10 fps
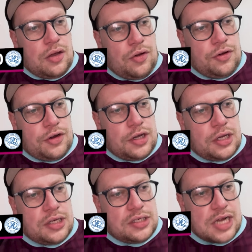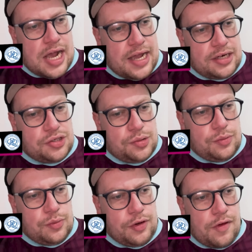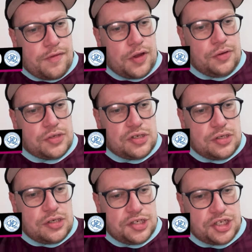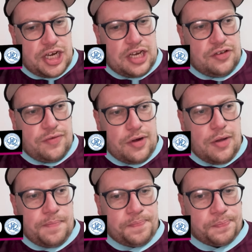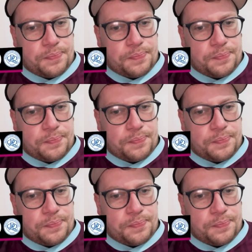Under Dyche, we refused to change from,